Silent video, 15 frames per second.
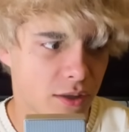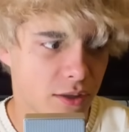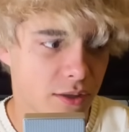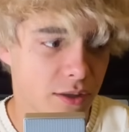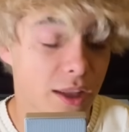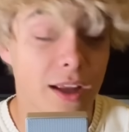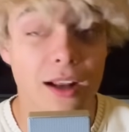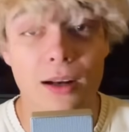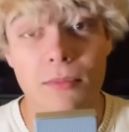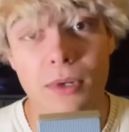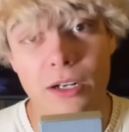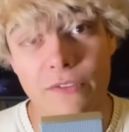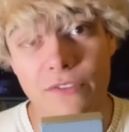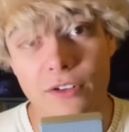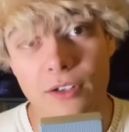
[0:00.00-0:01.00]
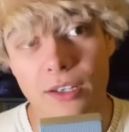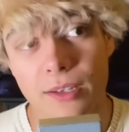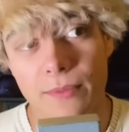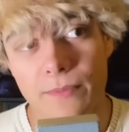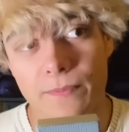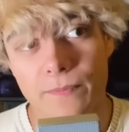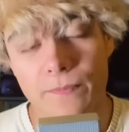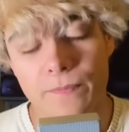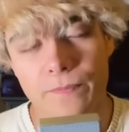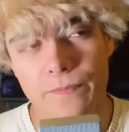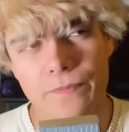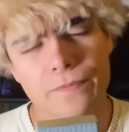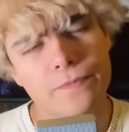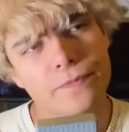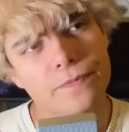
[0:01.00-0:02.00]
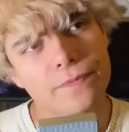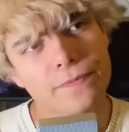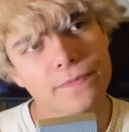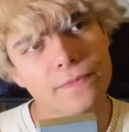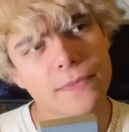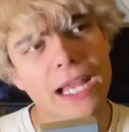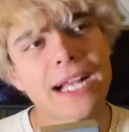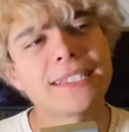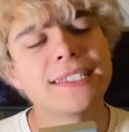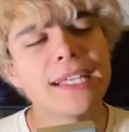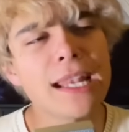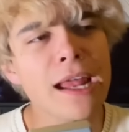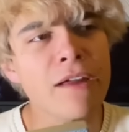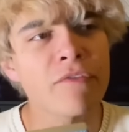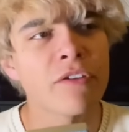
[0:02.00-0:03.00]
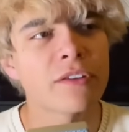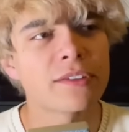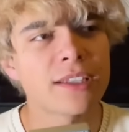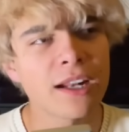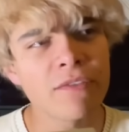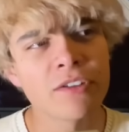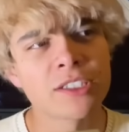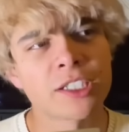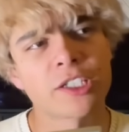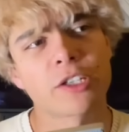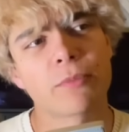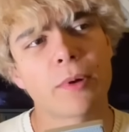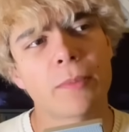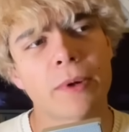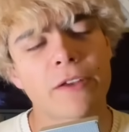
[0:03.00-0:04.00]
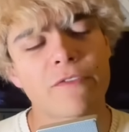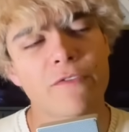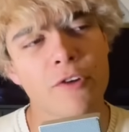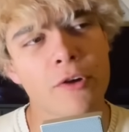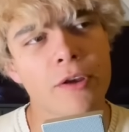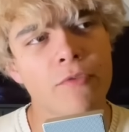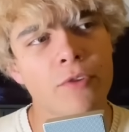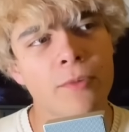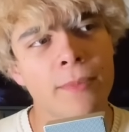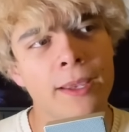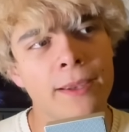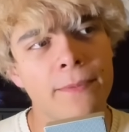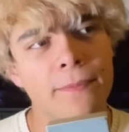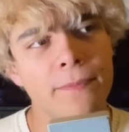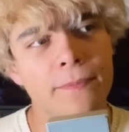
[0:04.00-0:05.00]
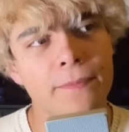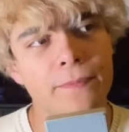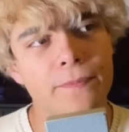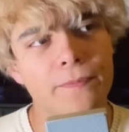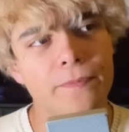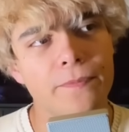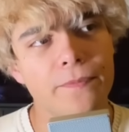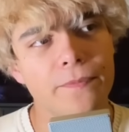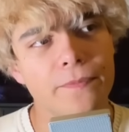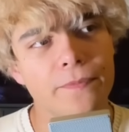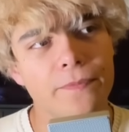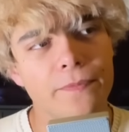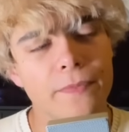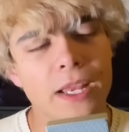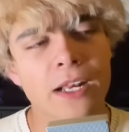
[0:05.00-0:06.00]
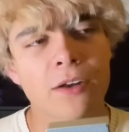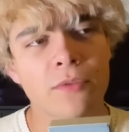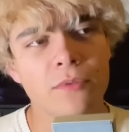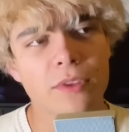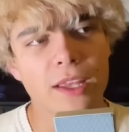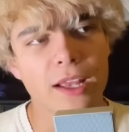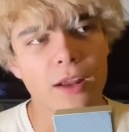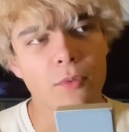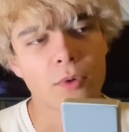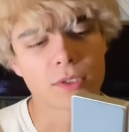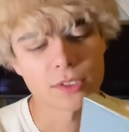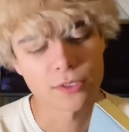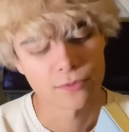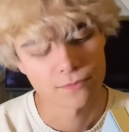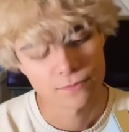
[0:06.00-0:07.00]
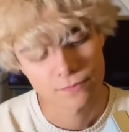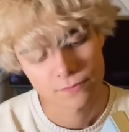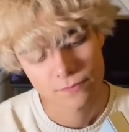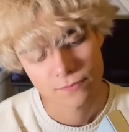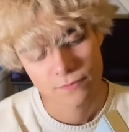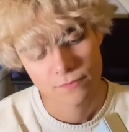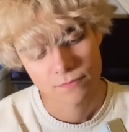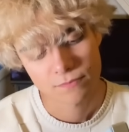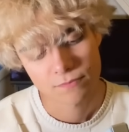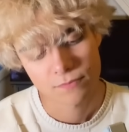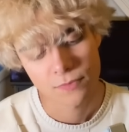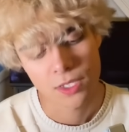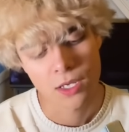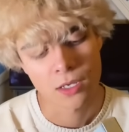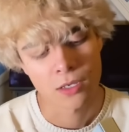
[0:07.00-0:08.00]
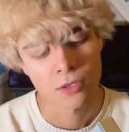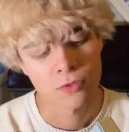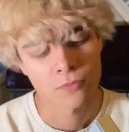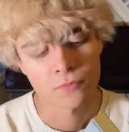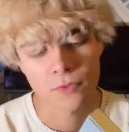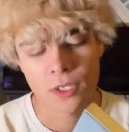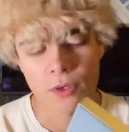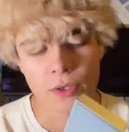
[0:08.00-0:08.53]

Thank God I'm not a furry. Did I ever tell you about my furry roommate? I don't think I want to. No, I